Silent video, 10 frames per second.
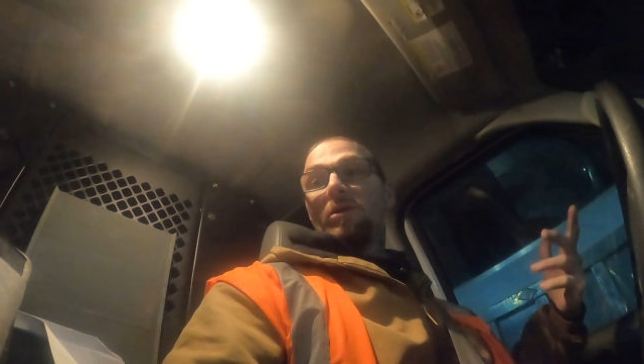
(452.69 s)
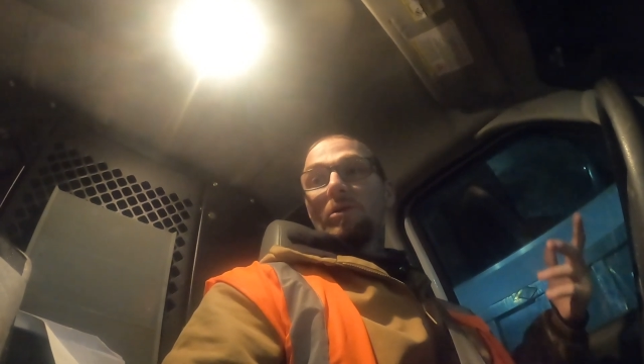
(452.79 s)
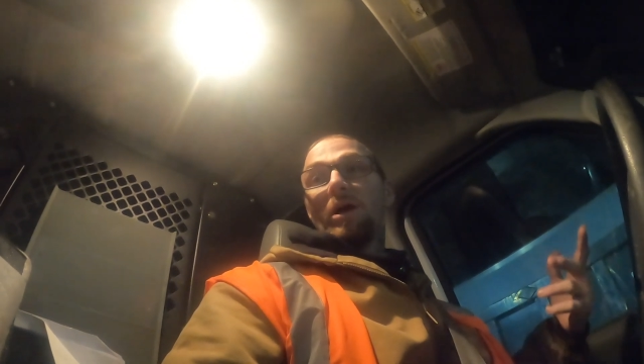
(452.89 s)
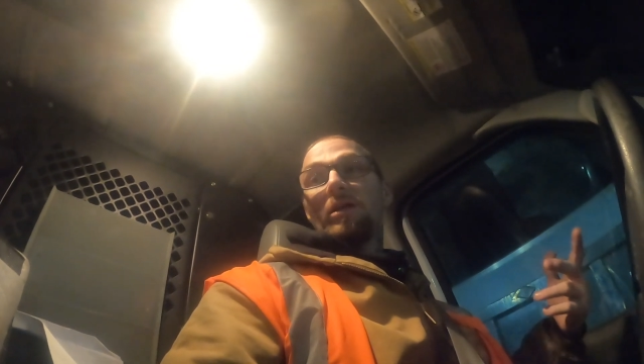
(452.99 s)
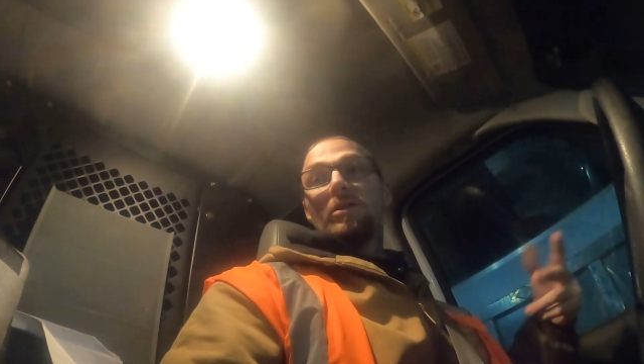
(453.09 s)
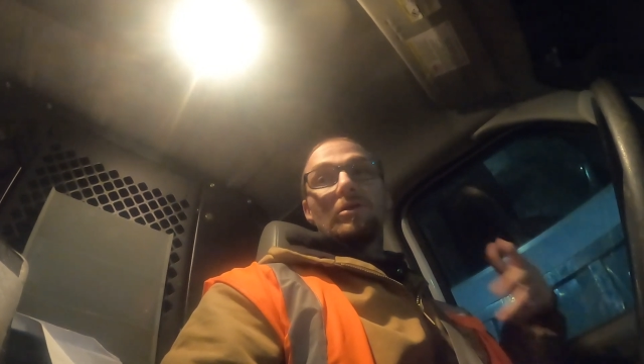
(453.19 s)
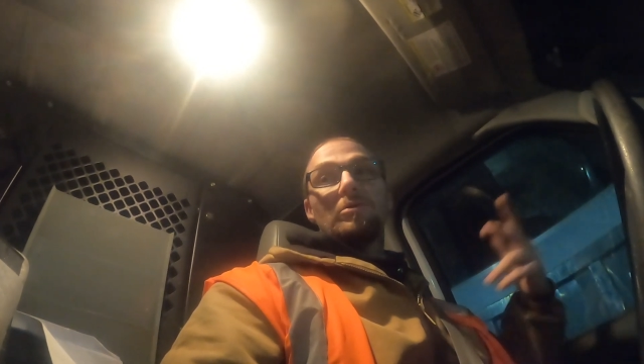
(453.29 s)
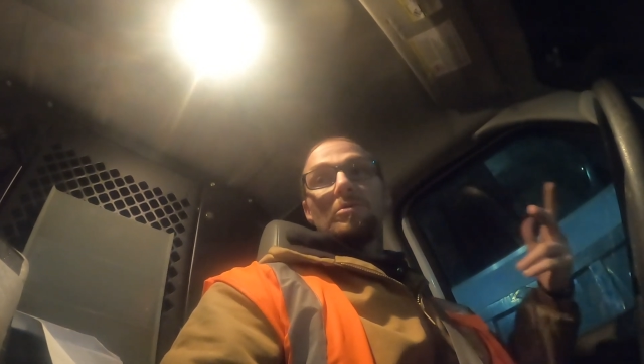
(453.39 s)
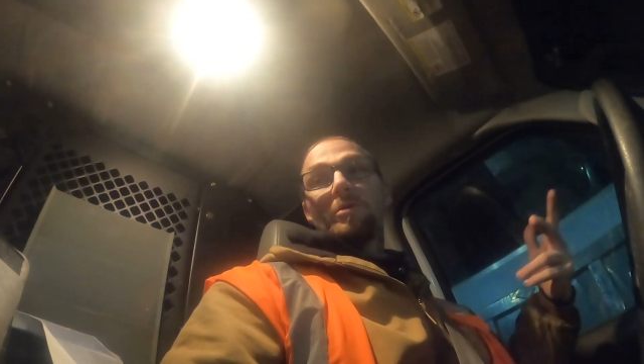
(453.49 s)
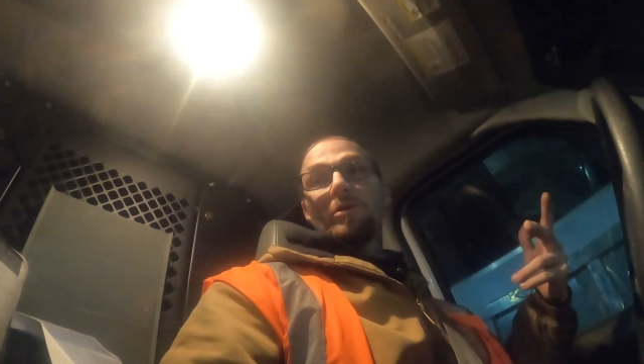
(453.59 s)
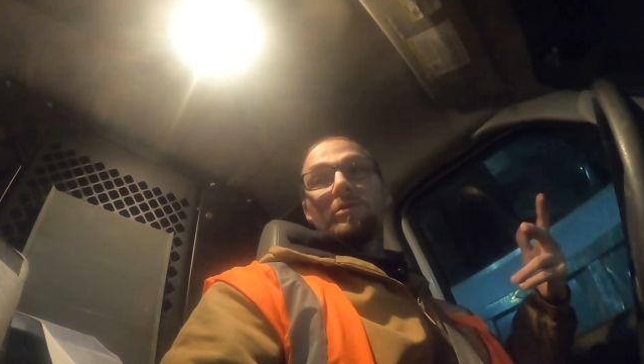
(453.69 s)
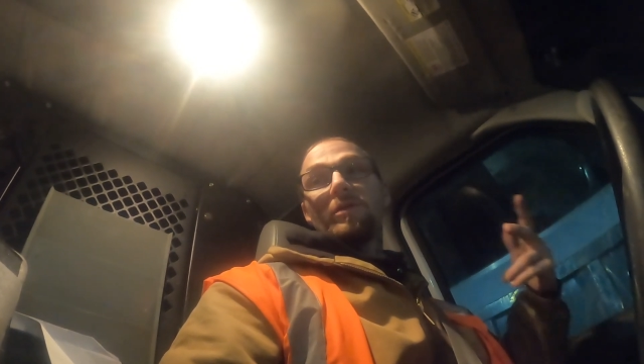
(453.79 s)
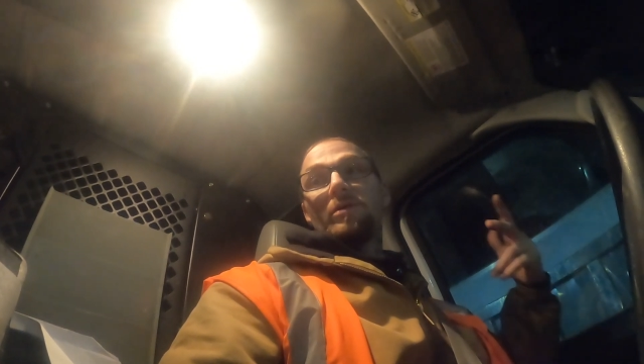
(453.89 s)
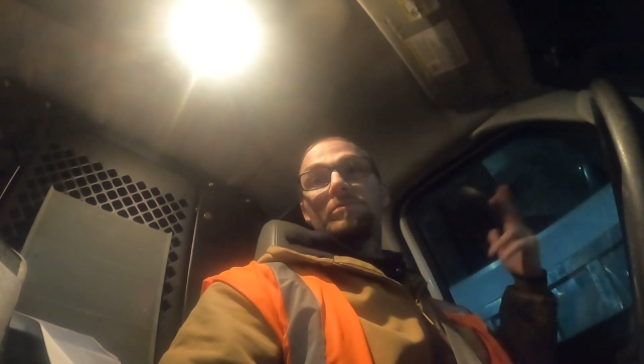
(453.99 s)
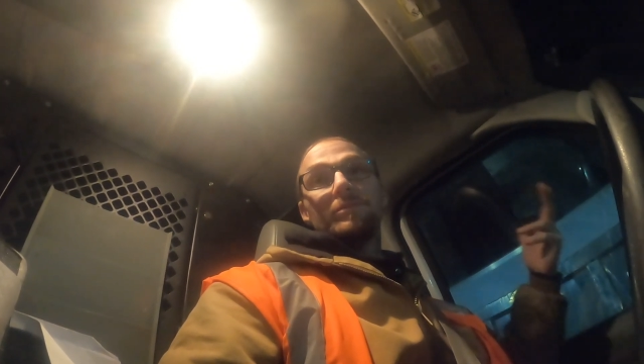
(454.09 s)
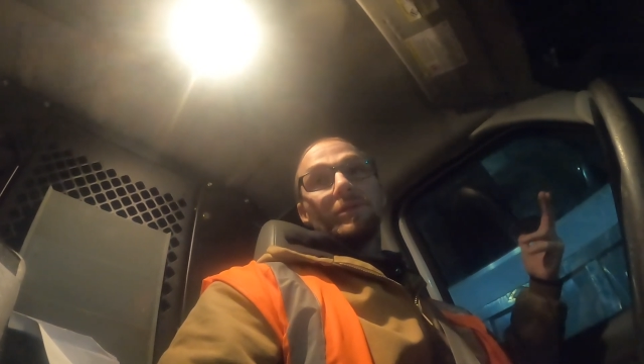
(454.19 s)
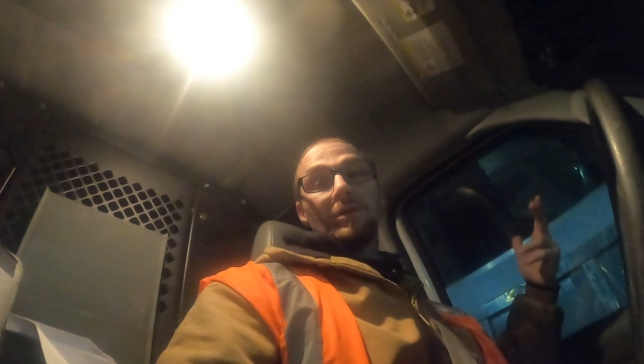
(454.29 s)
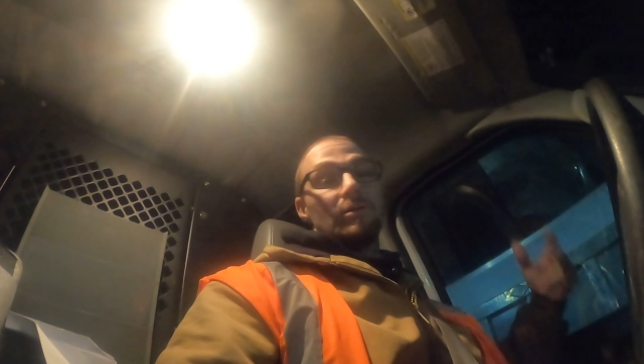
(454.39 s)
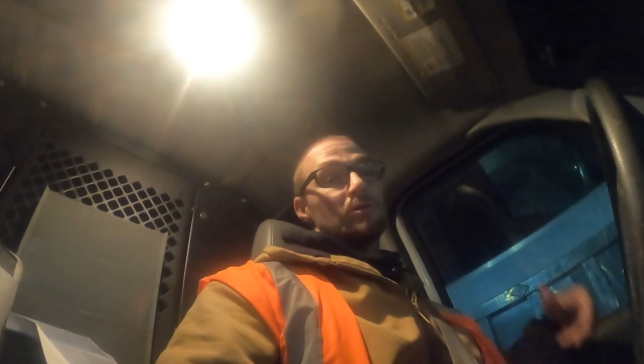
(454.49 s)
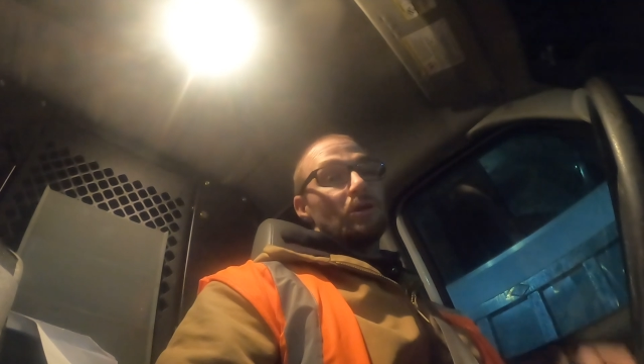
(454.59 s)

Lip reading: we're all unloaded with both of them. That was